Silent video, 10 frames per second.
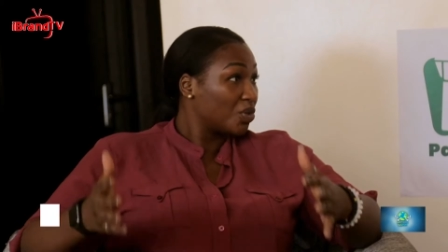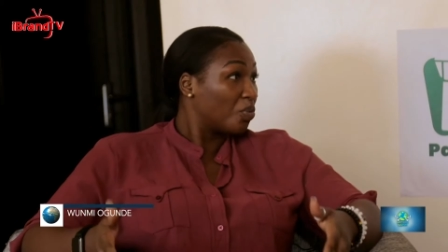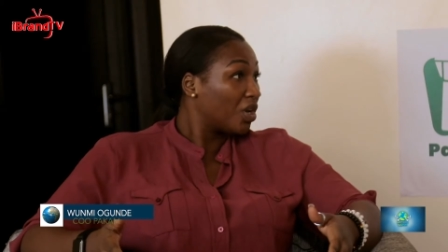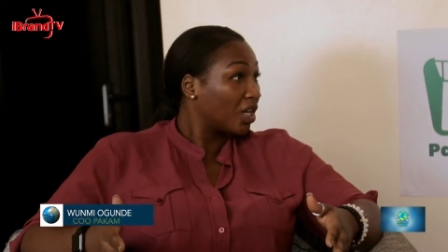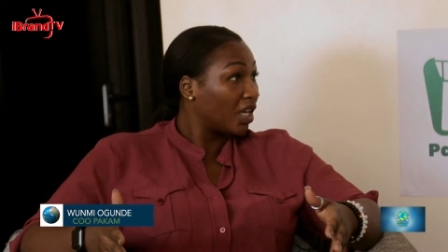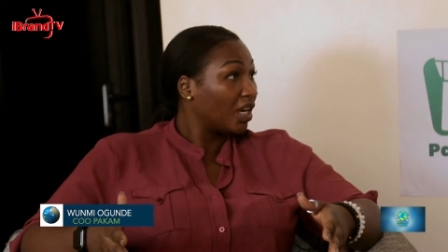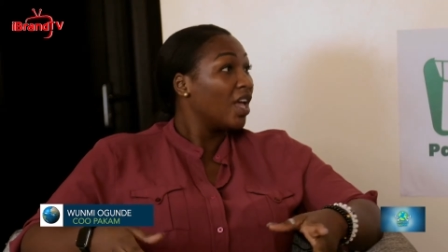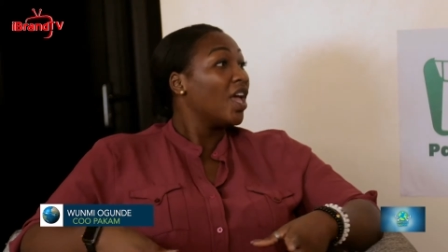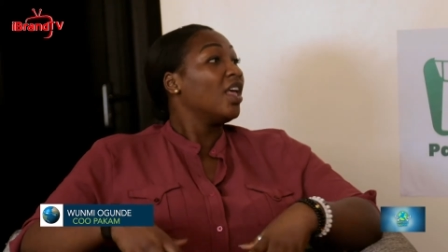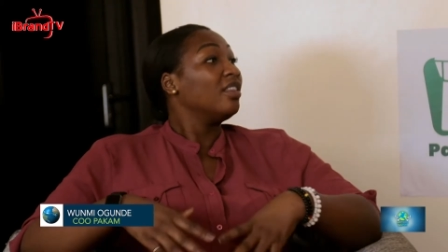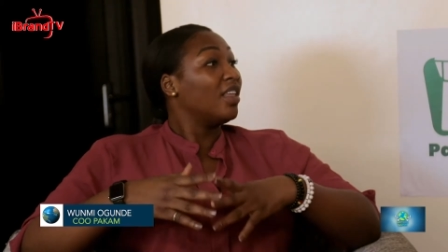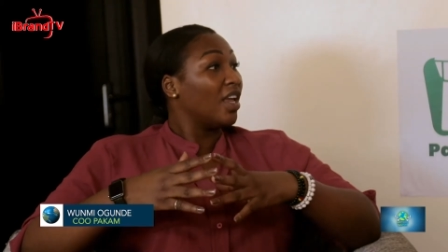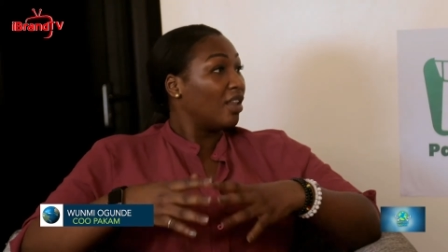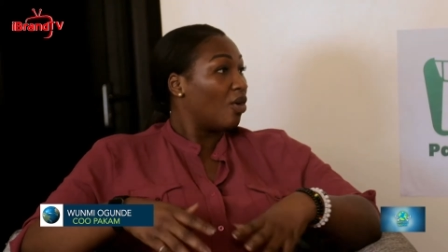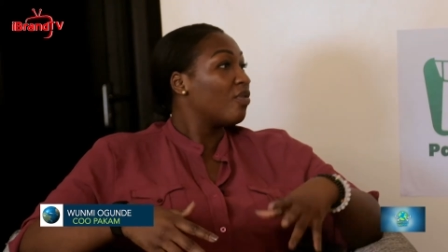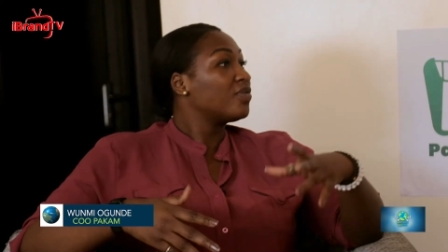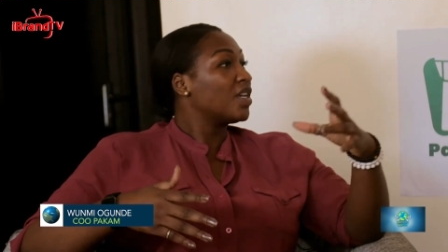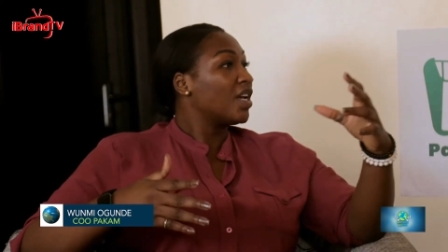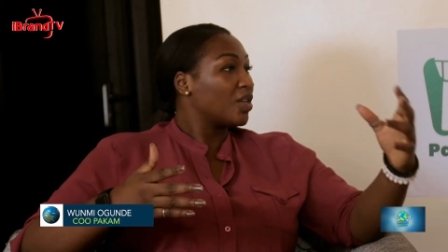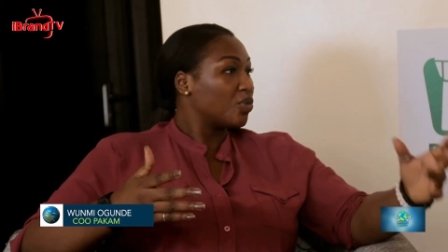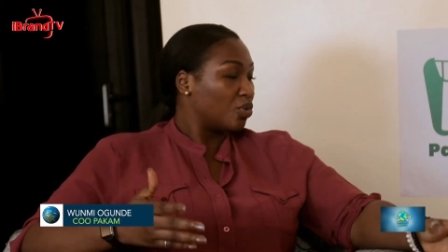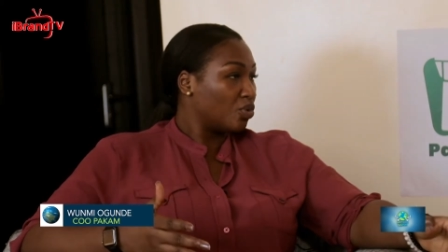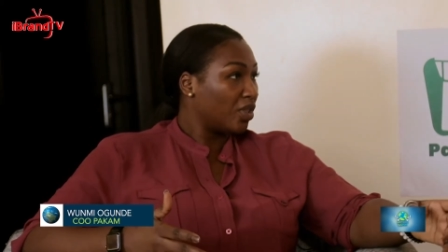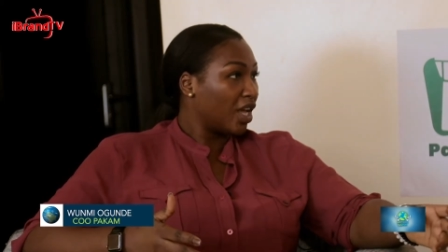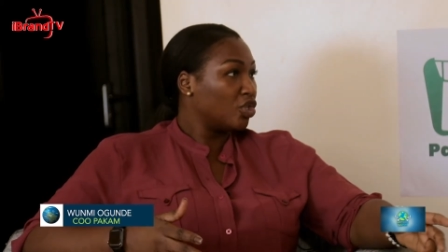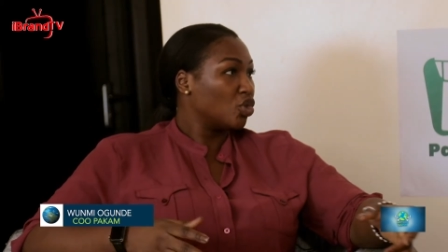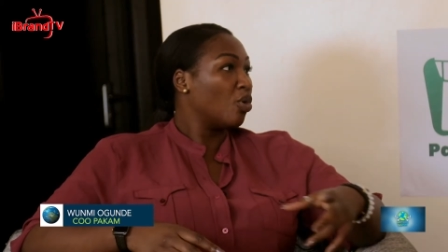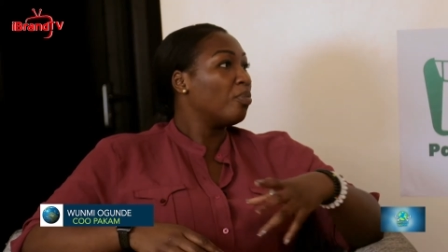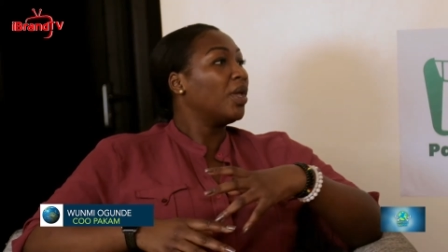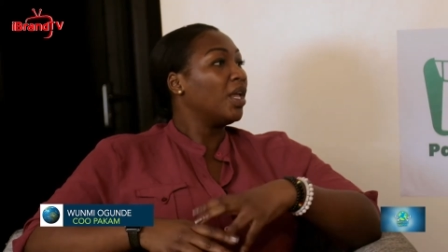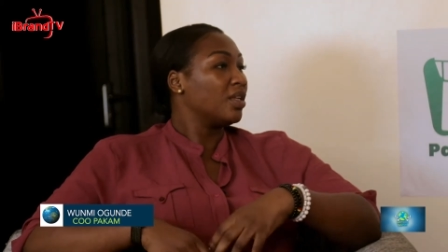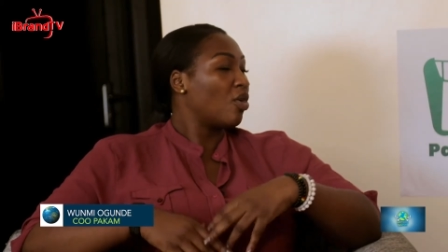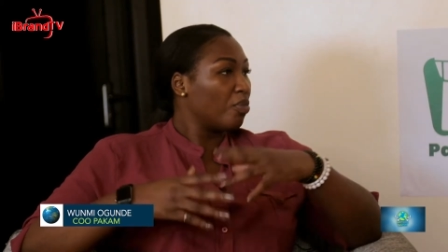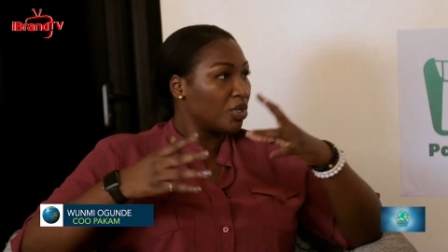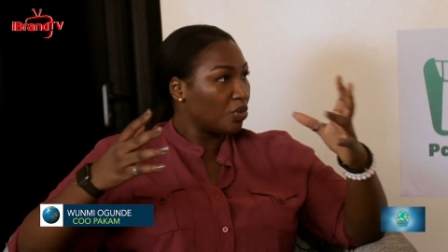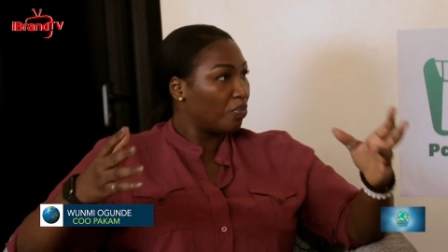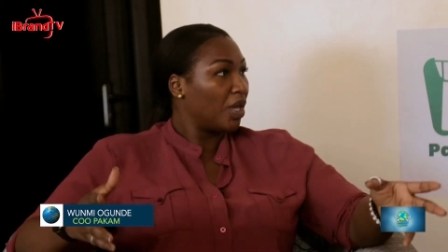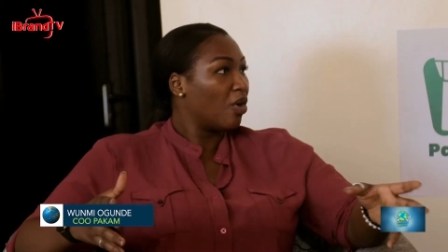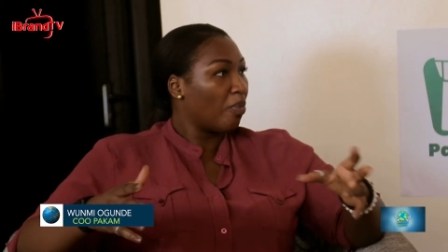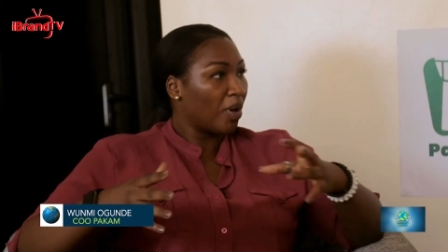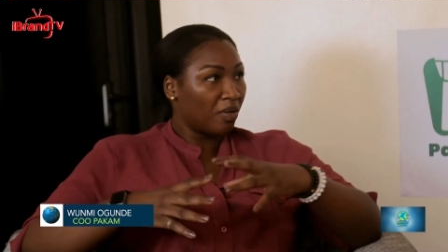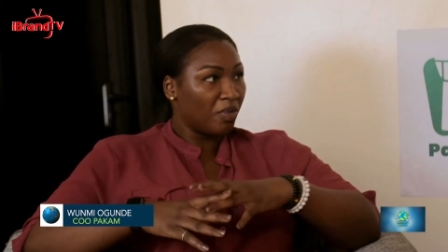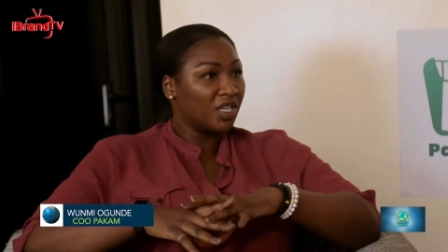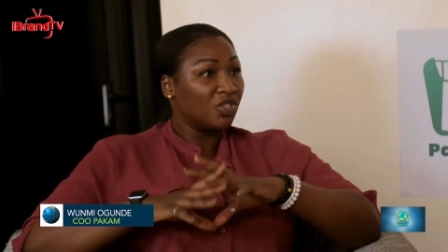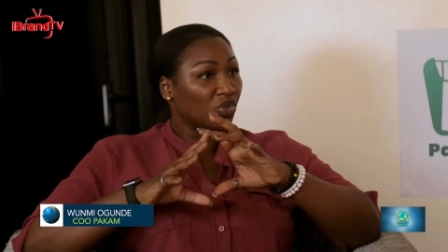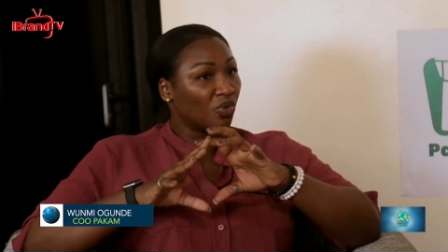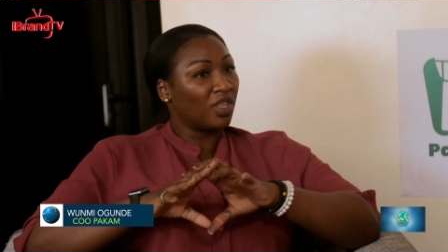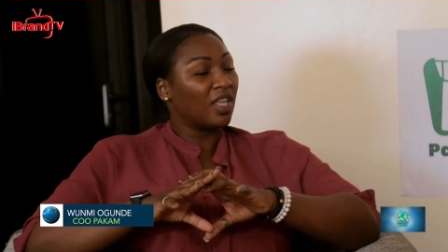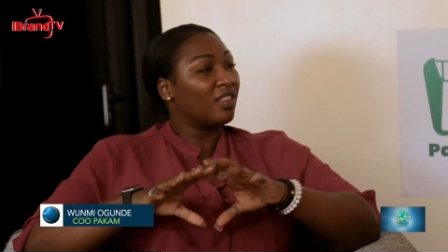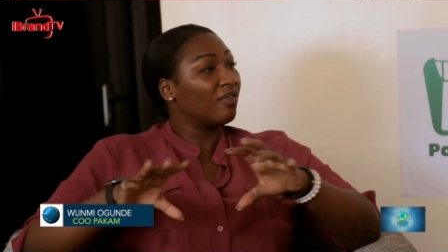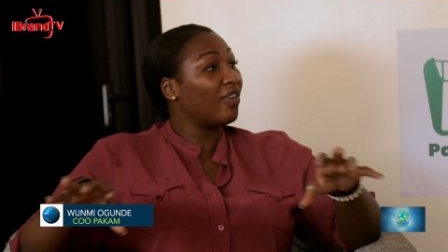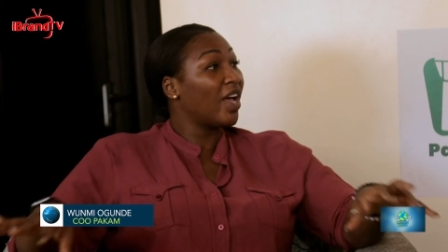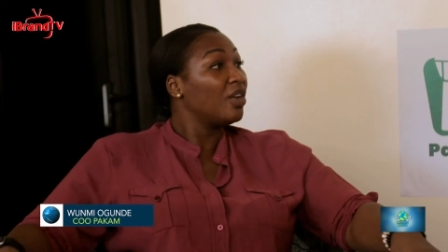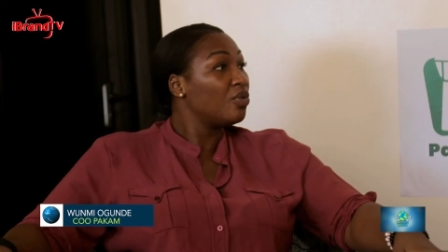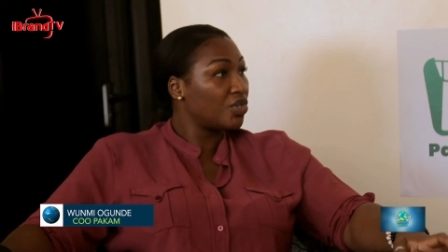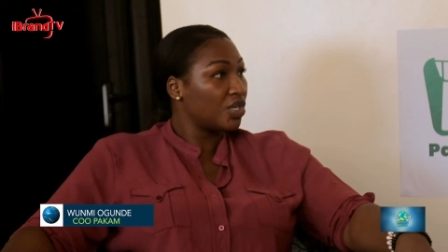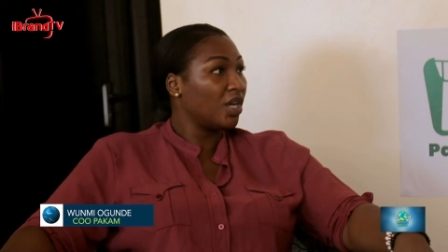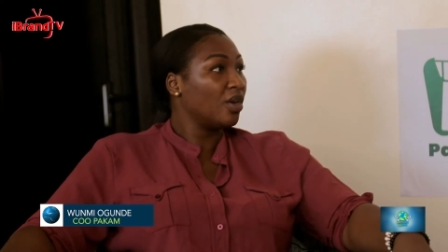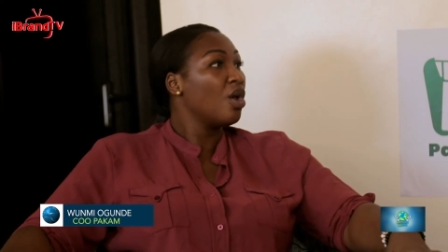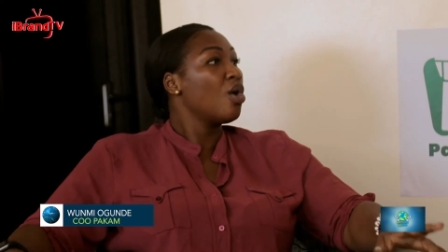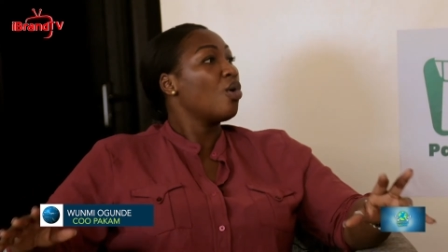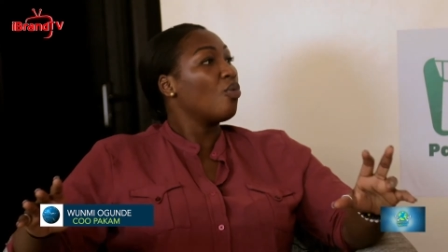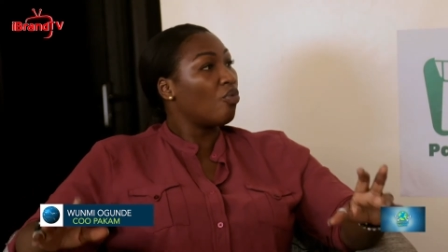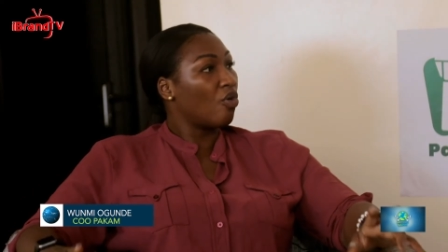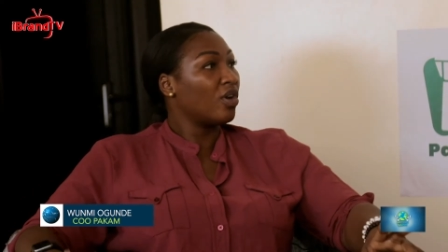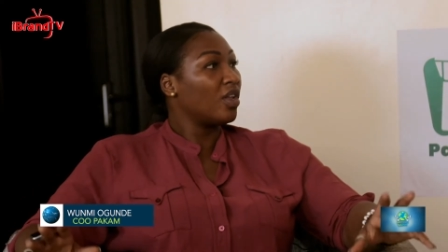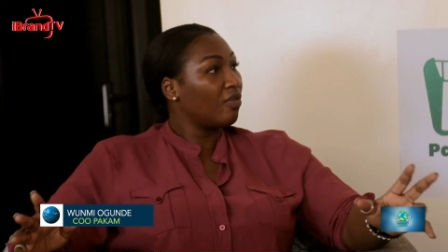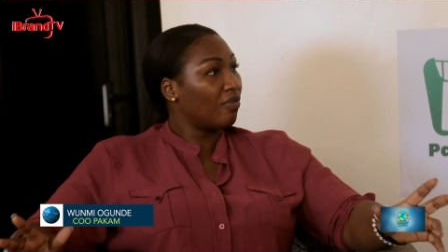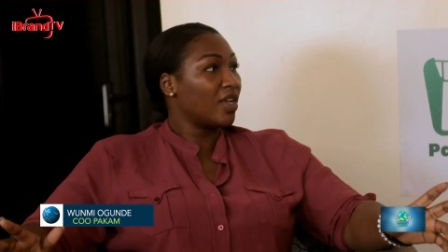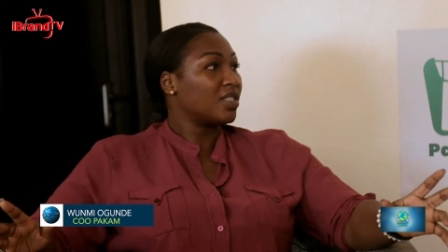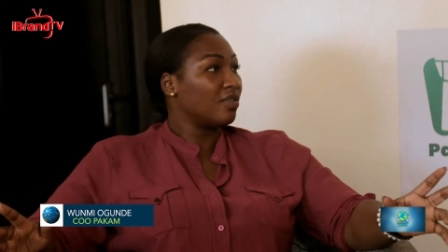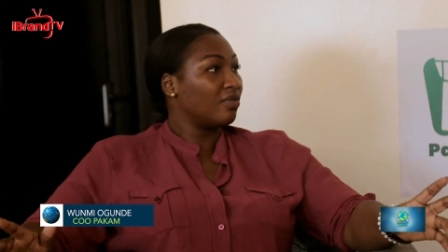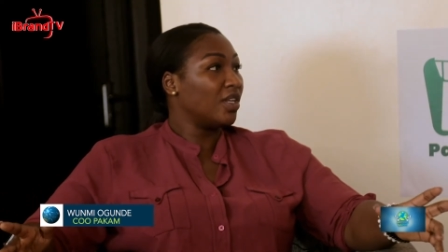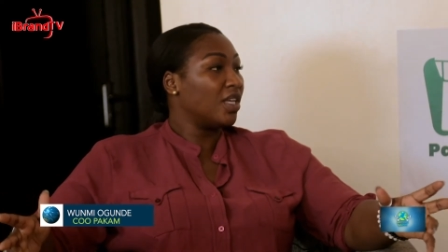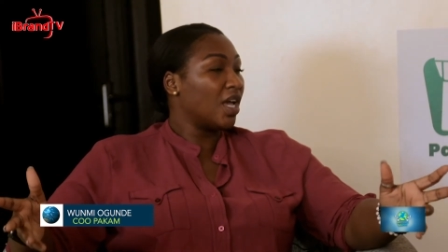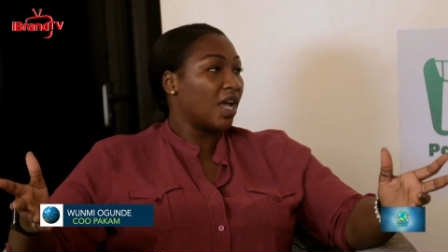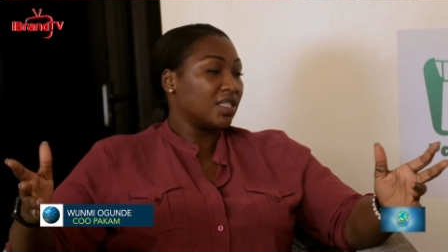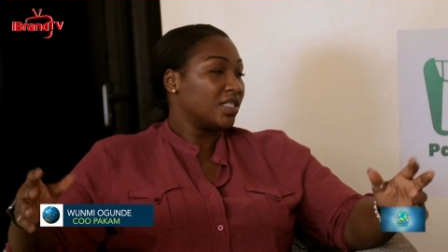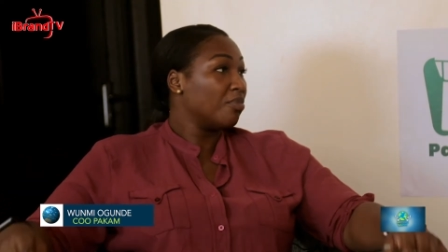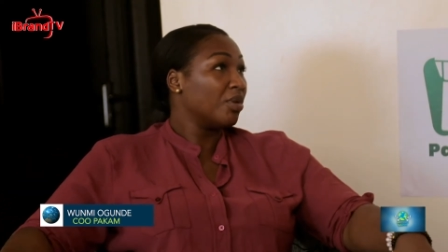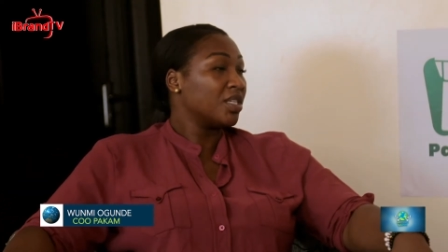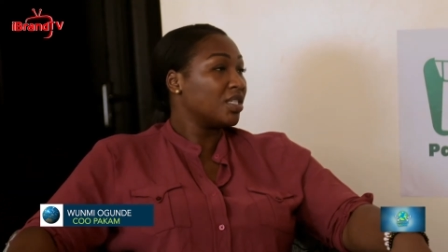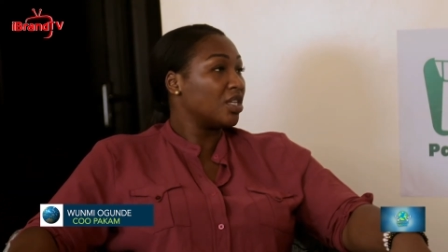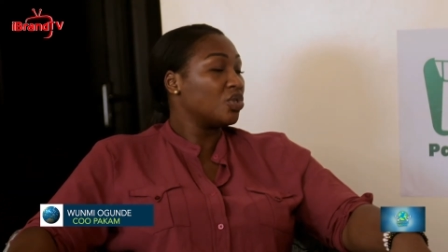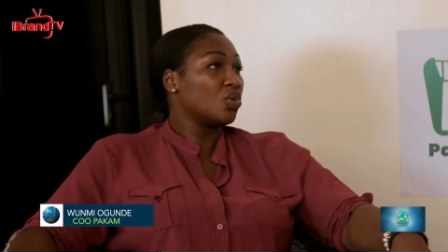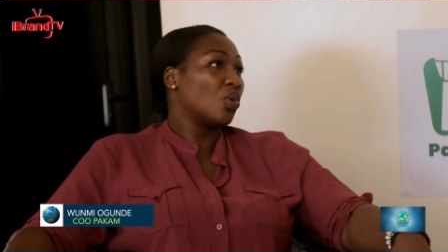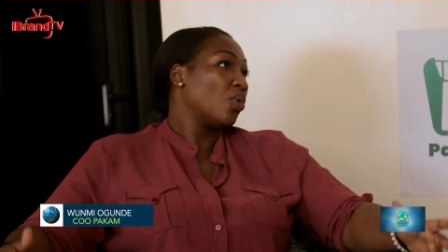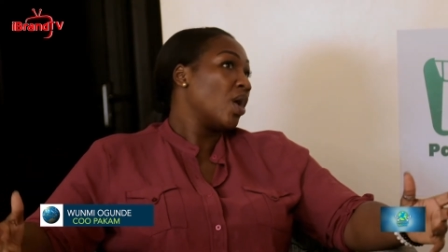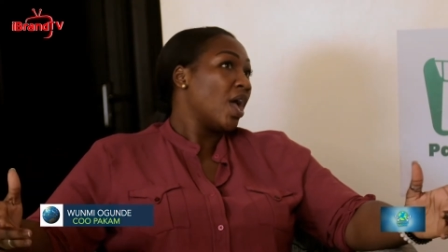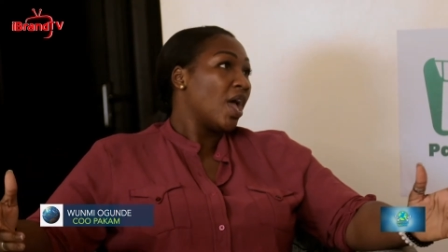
is working then the off takers will do their job in coming to pick up and making sure that the value chain run effectively and seamlessly so